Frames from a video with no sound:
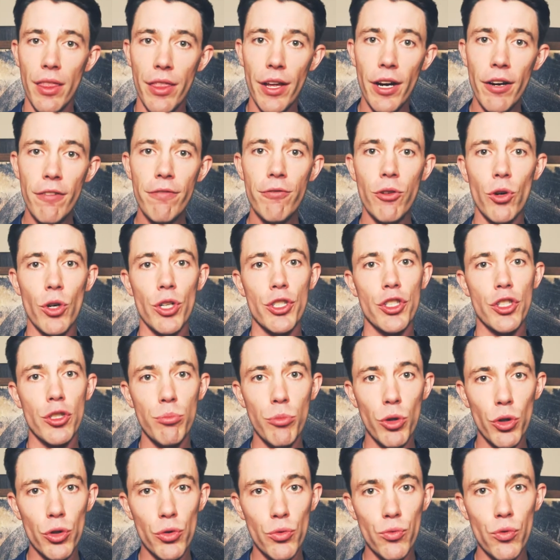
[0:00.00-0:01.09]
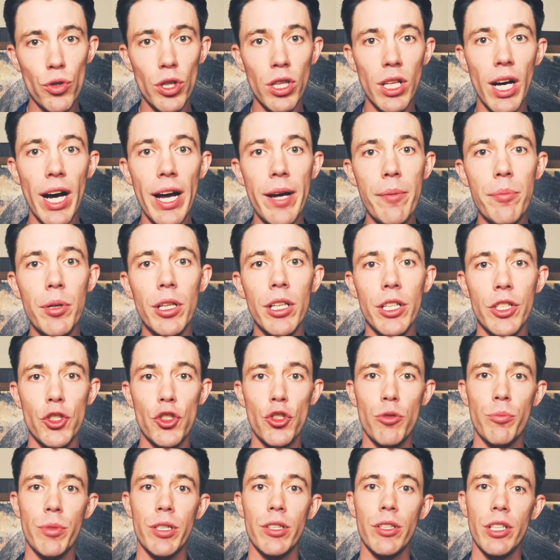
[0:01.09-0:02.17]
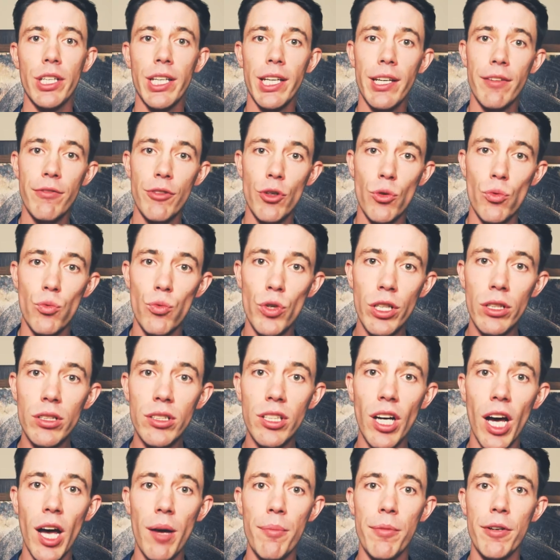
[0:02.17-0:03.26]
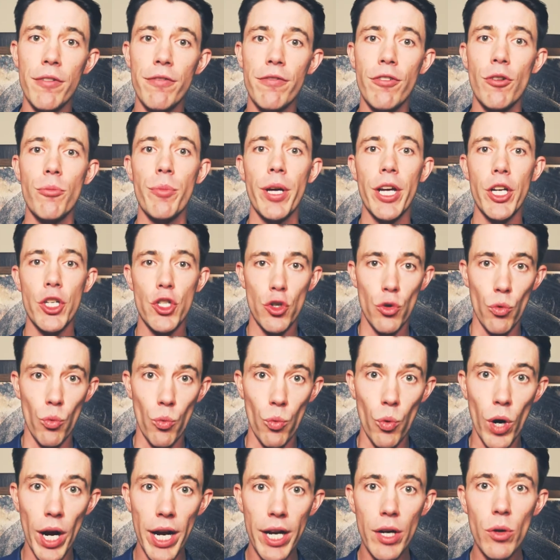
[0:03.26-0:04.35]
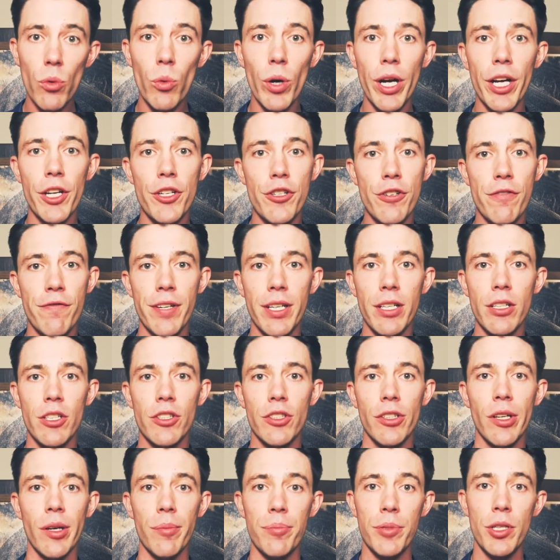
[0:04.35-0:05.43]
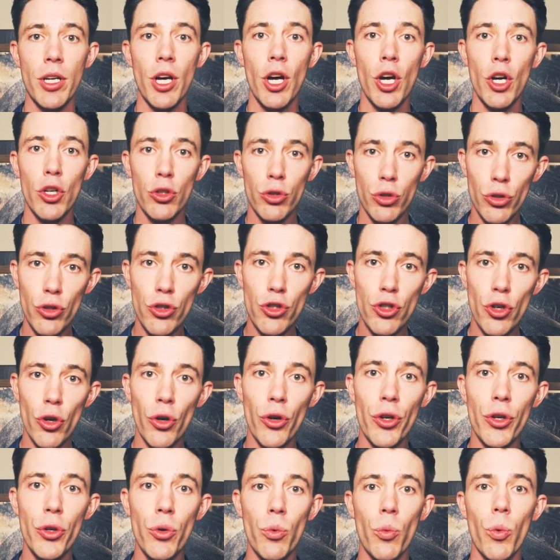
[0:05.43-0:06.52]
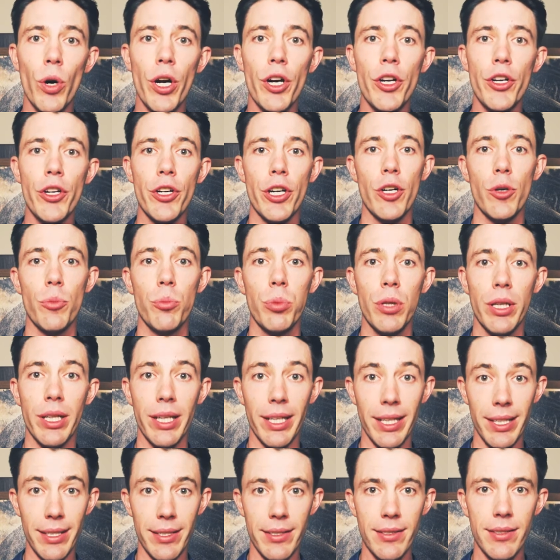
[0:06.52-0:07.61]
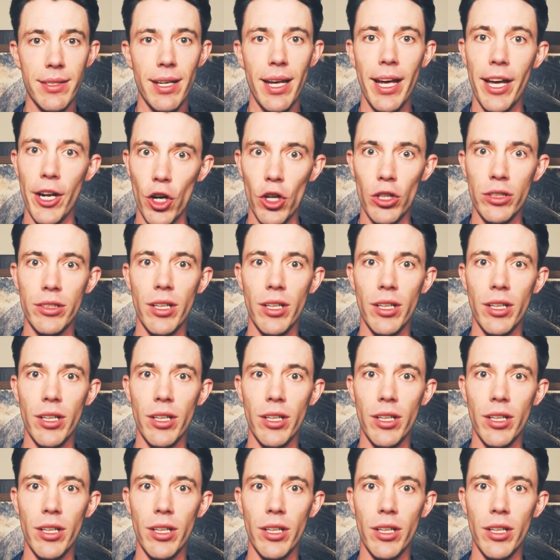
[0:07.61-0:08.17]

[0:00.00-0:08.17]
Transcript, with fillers: Therefore, it's the most reliable instrument to give you real-time information right away at your fingertips to show you where your airplane is at all